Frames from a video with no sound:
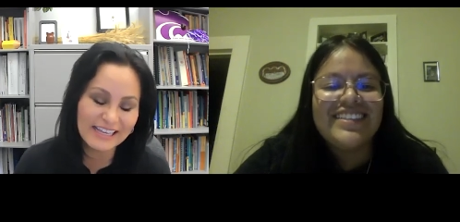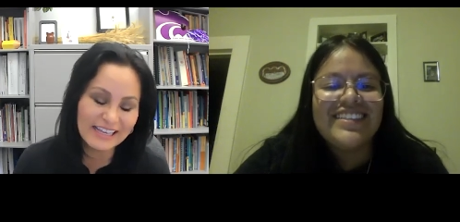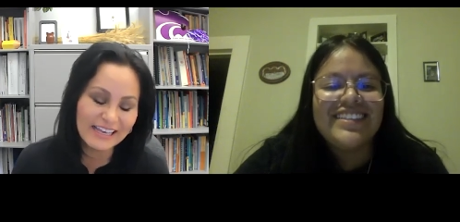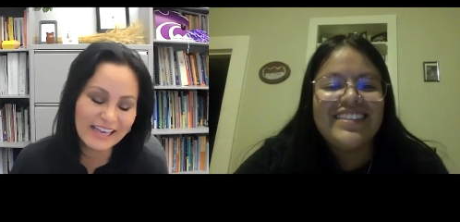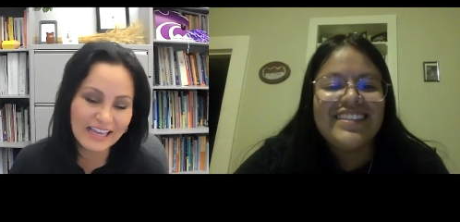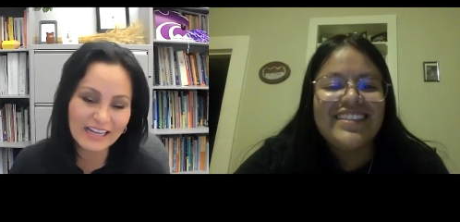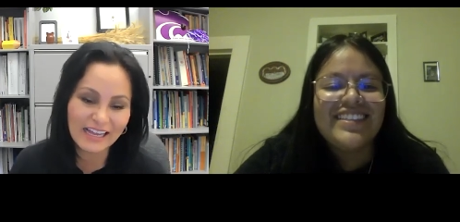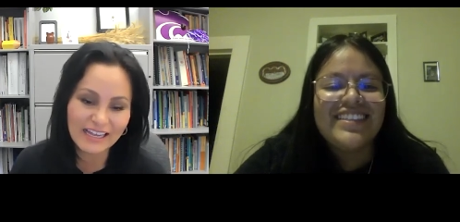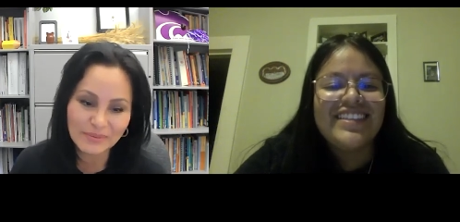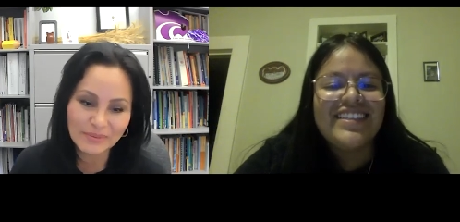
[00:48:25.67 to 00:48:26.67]
Speaker 1: And I
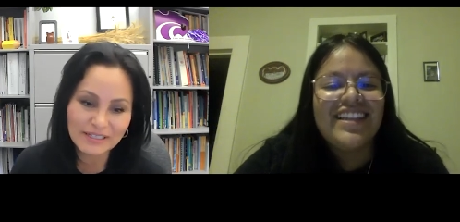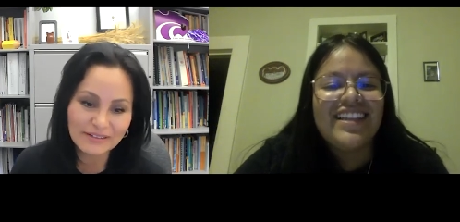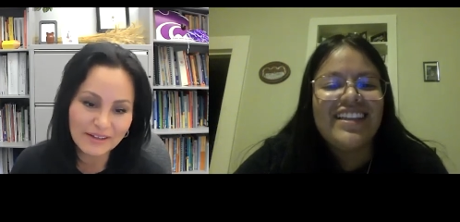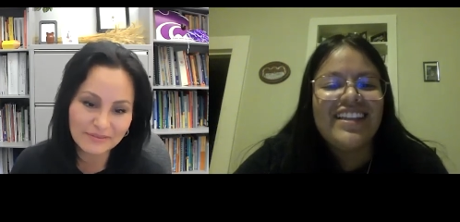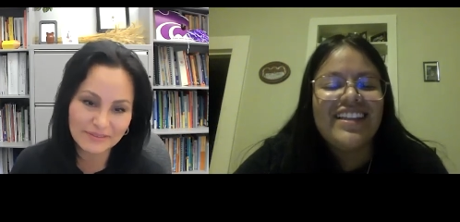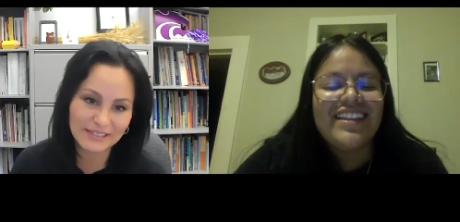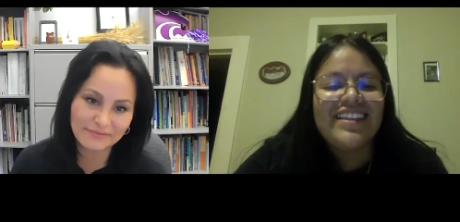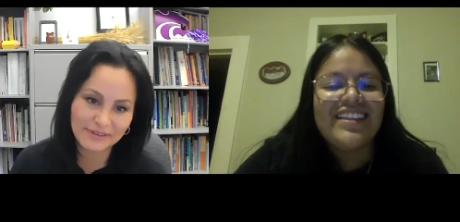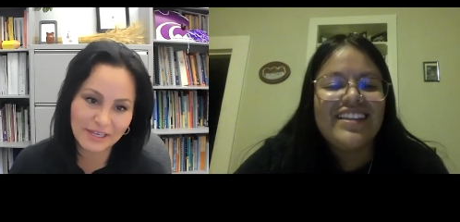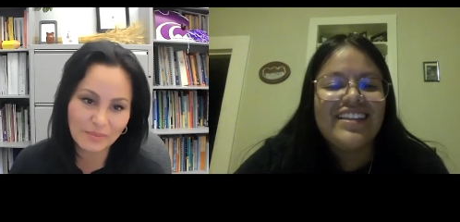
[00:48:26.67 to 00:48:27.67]
would love it if I
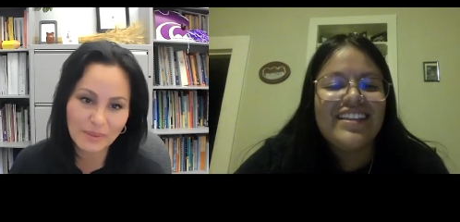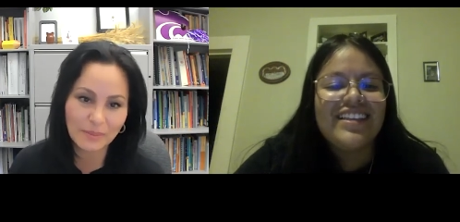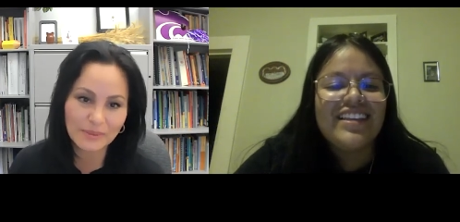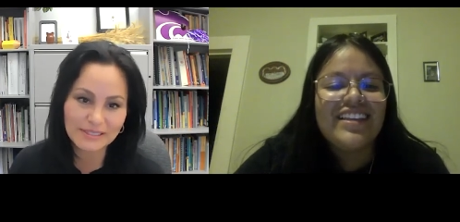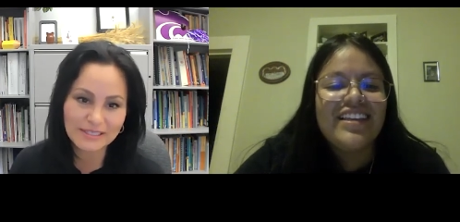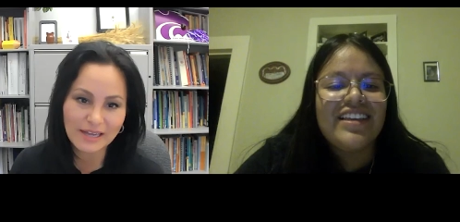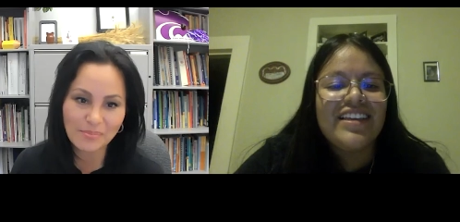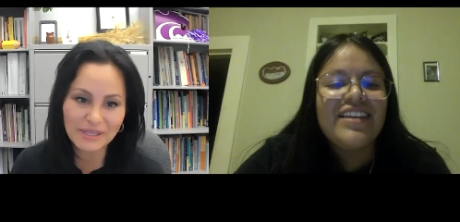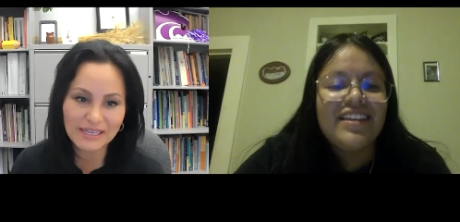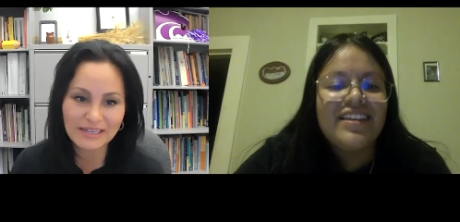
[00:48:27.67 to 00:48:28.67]
could be able to stop
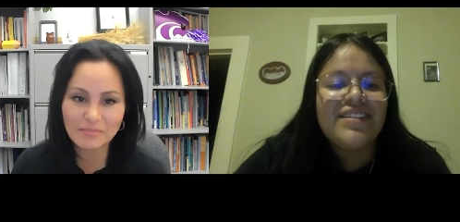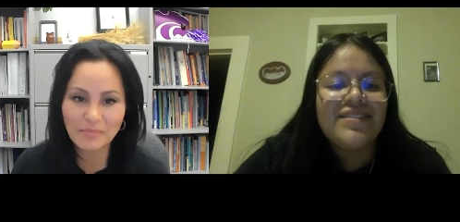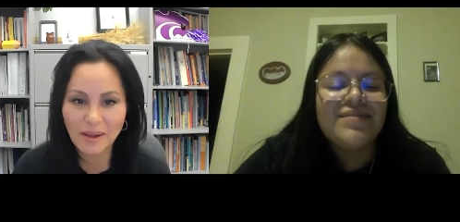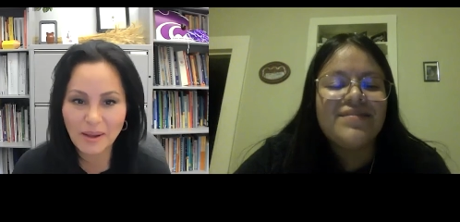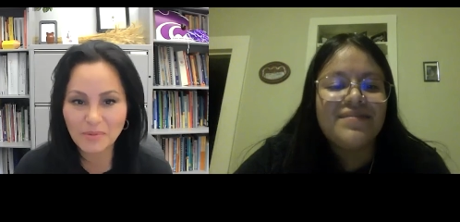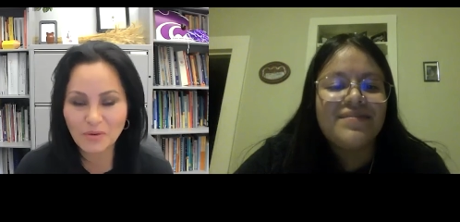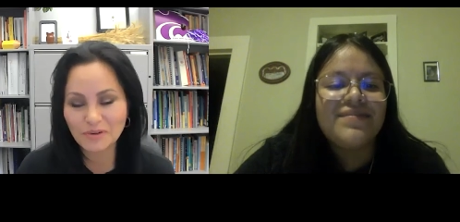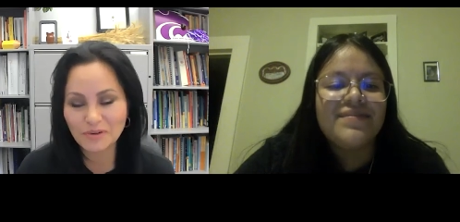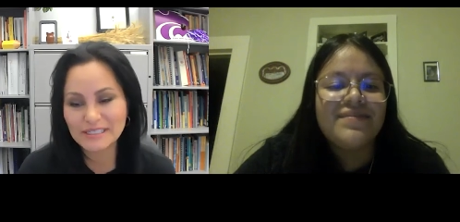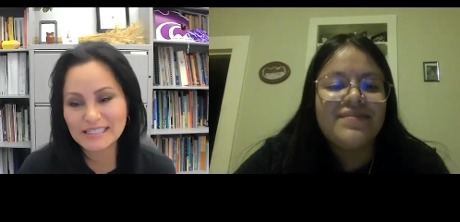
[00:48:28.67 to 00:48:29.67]
in and pop over
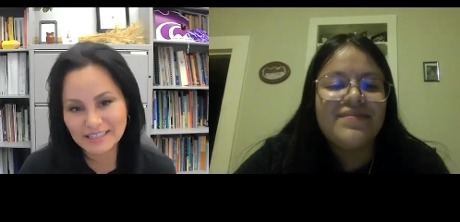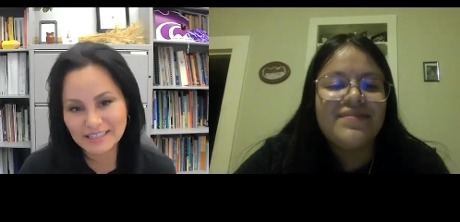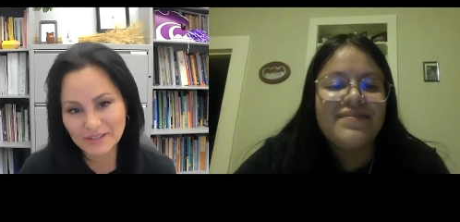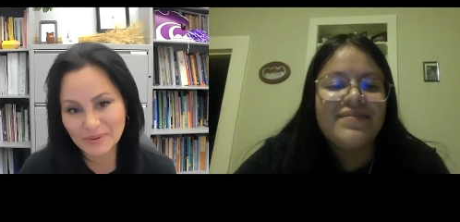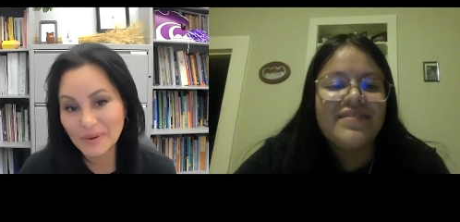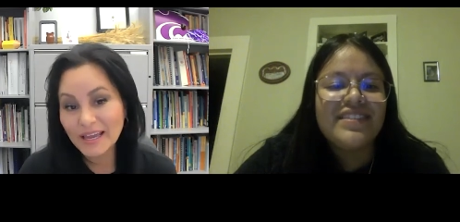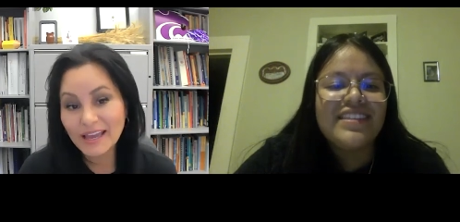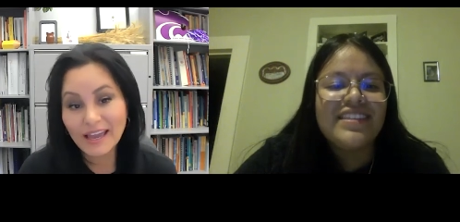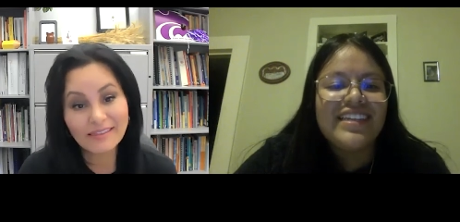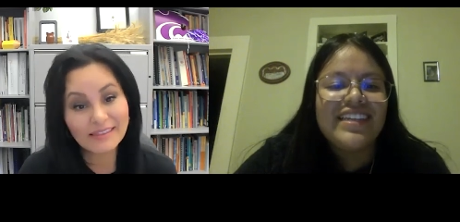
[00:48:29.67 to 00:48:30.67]
and see you.
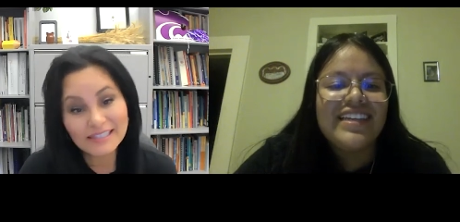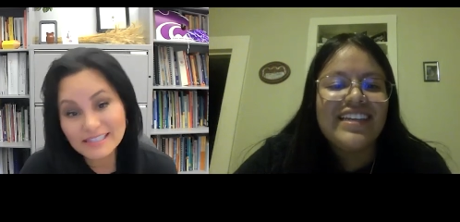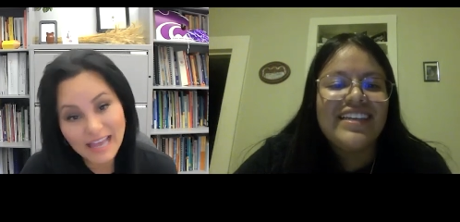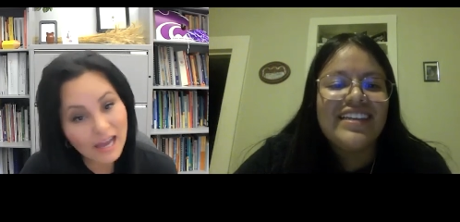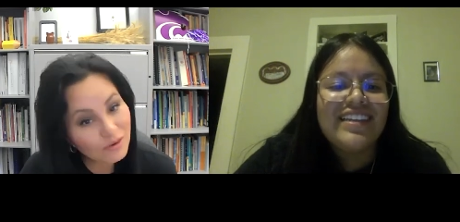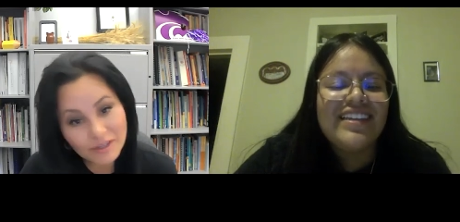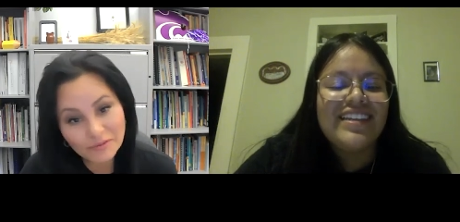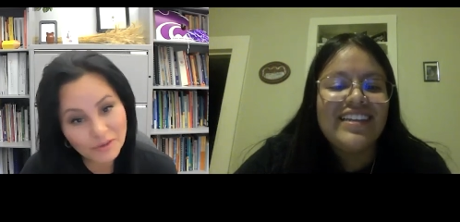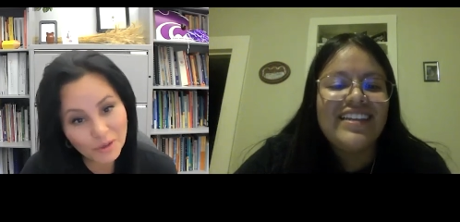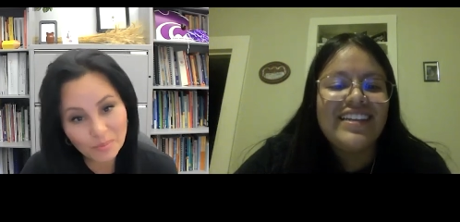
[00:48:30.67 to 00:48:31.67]
And the sound of your
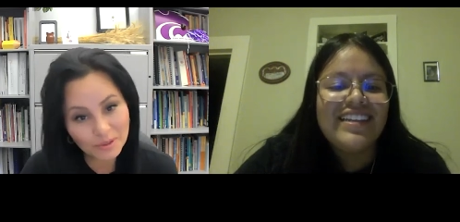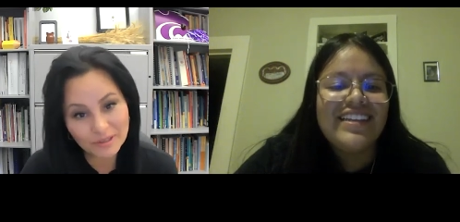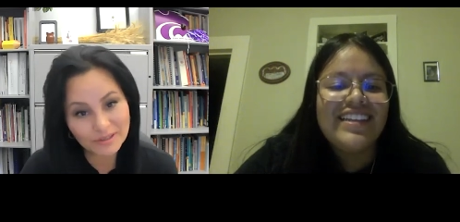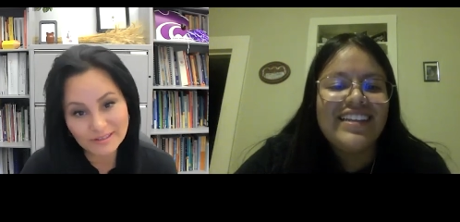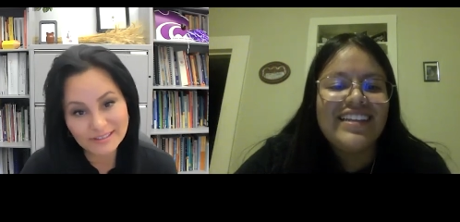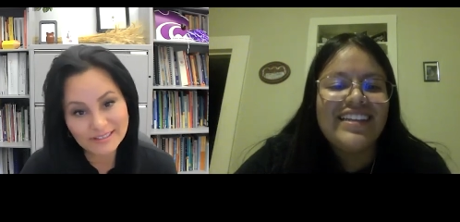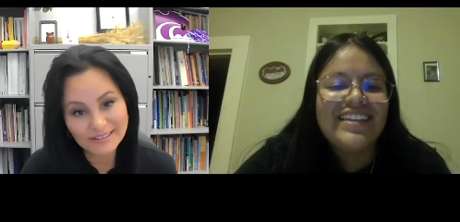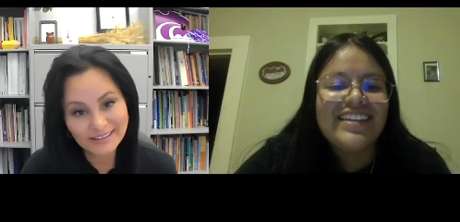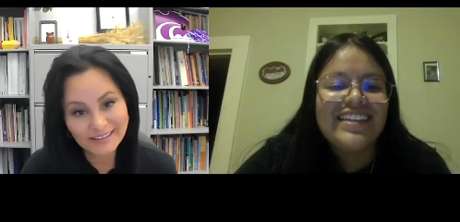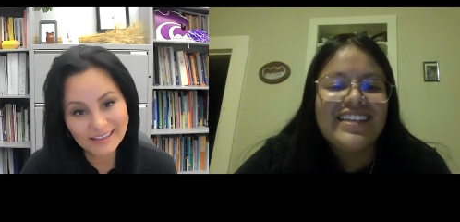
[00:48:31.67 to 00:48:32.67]
birds
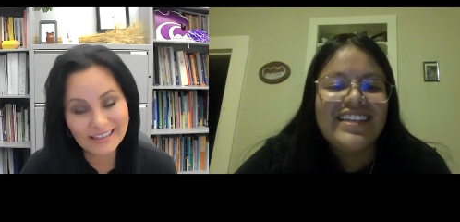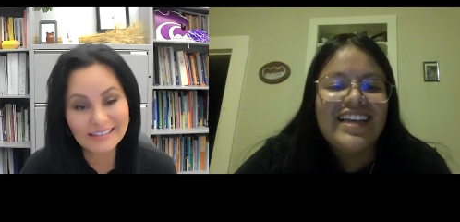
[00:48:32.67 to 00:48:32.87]
is